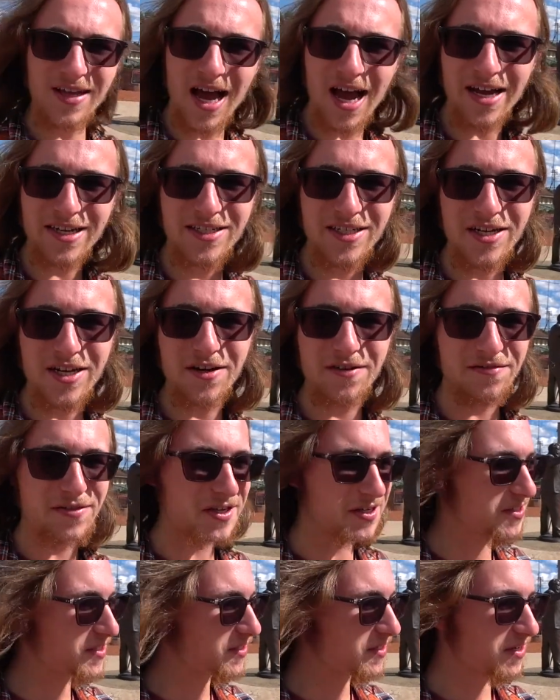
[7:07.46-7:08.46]
idea of
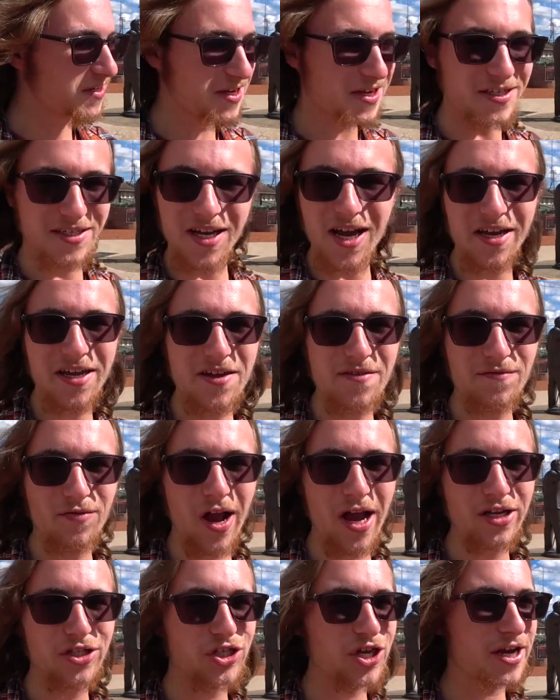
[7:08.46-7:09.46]
this Kentucky
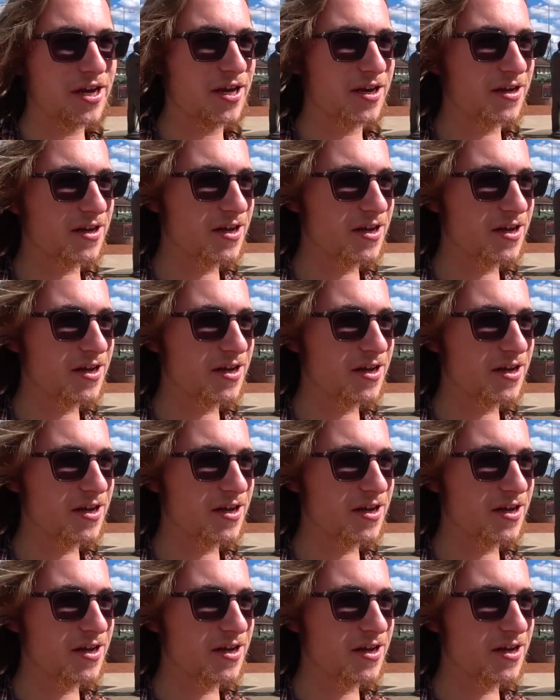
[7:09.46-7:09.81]
Fried Chicken